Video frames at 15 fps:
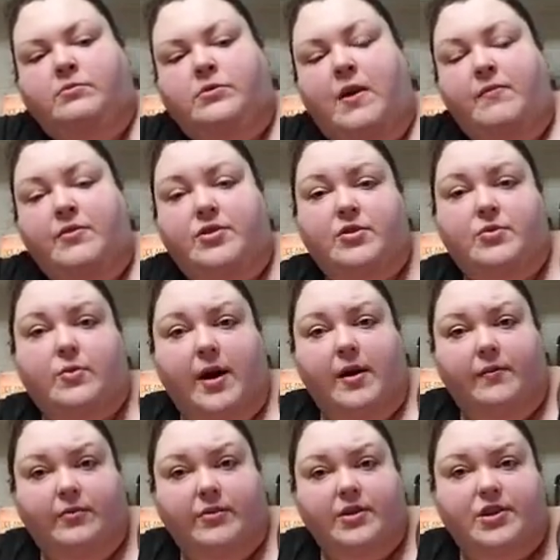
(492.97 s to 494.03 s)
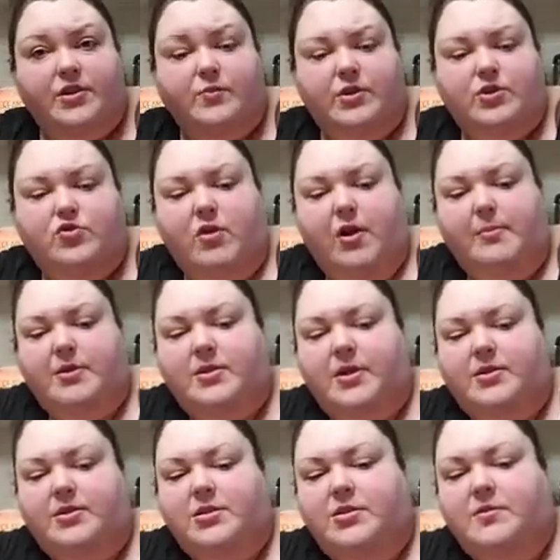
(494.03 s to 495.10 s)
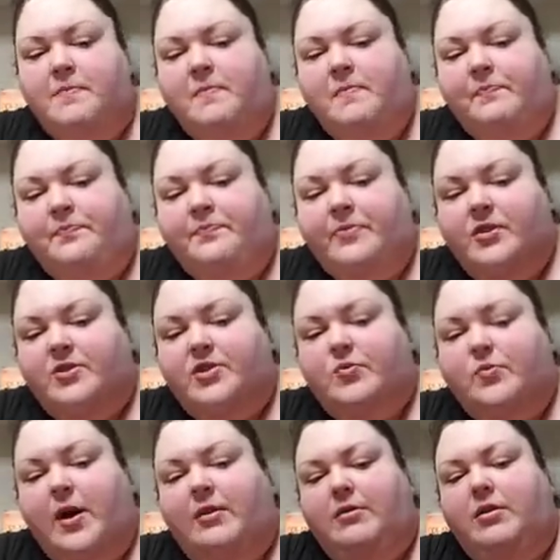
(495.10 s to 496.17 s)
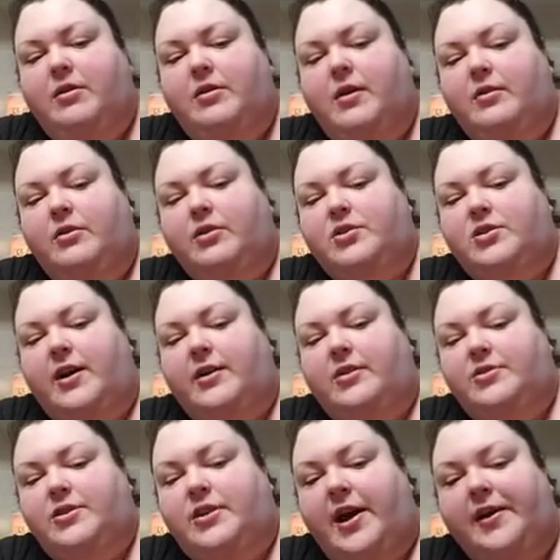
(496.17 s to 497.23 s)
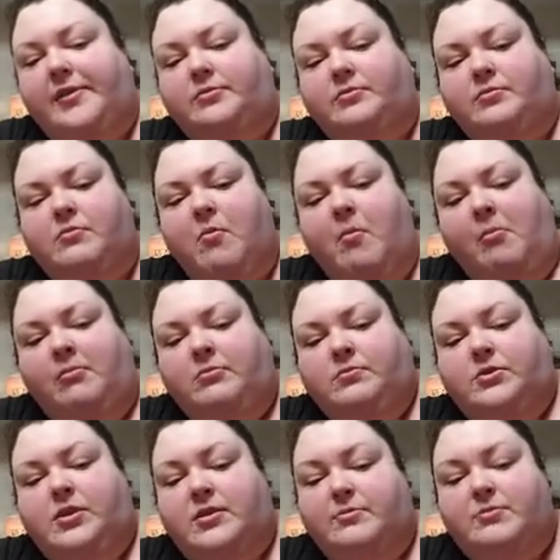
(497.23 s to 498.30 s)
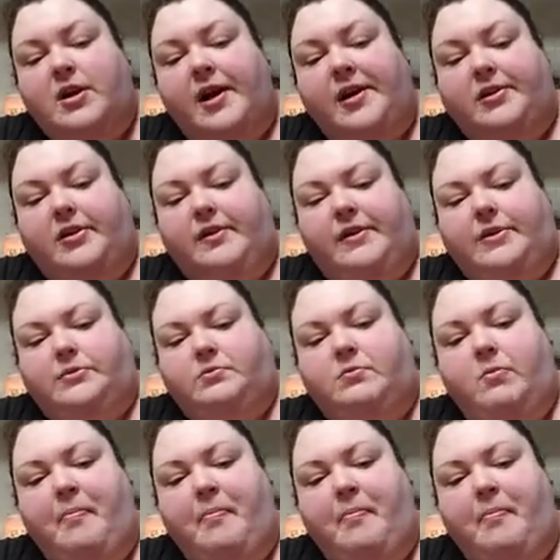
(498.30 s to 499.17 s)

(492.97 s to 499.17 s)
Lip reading: And this is what drama does. This is why I look tired today. Because I'm tired of it.